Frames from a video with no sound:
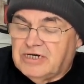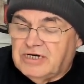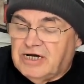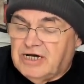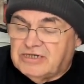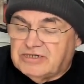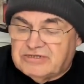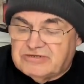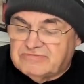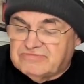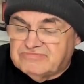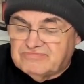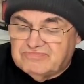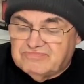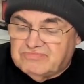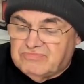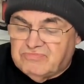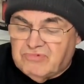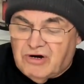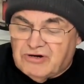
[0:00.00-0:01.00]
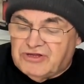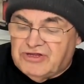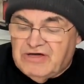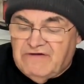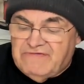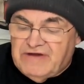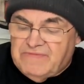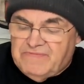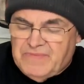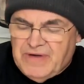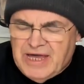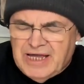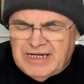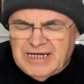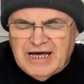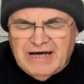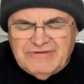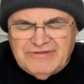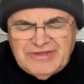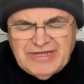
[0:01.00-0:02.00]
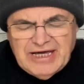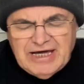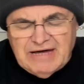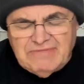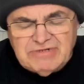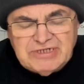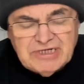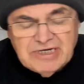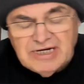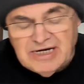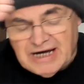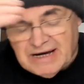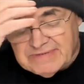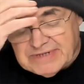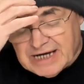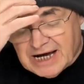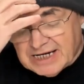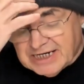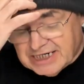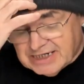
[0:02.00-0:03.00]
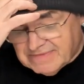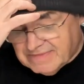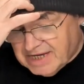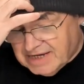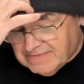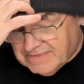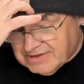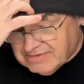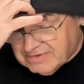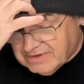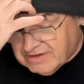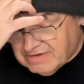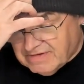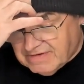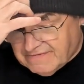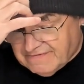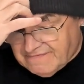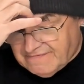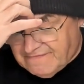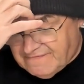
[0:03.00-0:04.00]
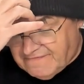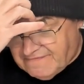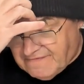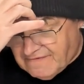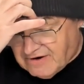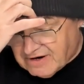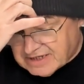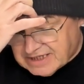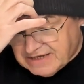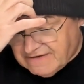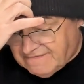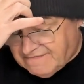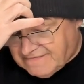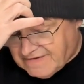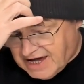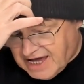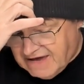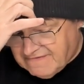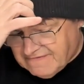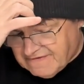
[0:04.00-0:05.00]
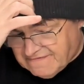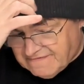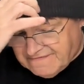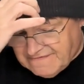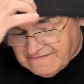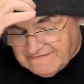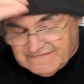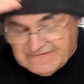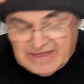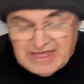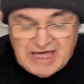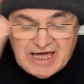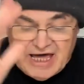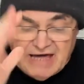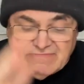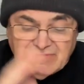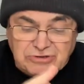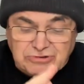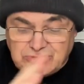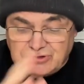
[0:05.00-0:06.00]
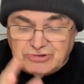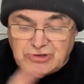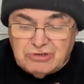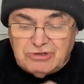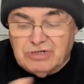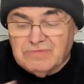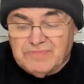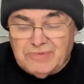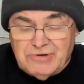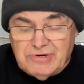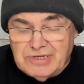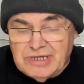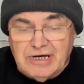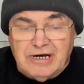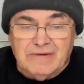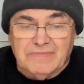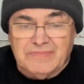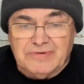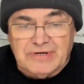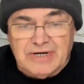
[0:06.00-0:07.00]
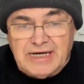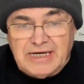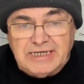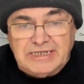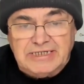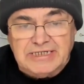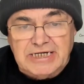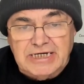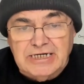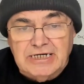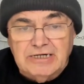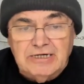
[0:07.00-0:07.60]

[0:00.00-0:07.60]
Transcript: it's worth every penny. I think it was, I'm not remember whether it was 45 or 50. It was around about that price.